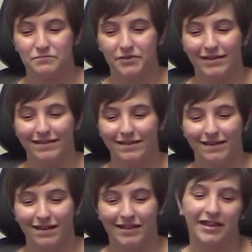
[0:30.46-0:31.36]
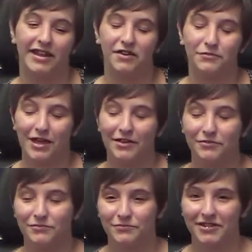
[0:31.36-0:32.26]
but I
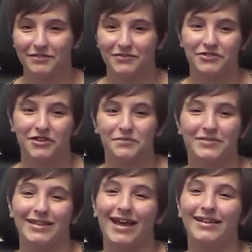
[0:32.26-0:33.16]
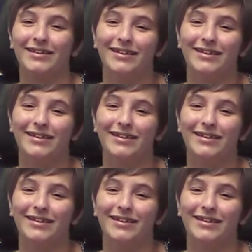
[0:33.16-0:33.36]
grew really frustrated with that.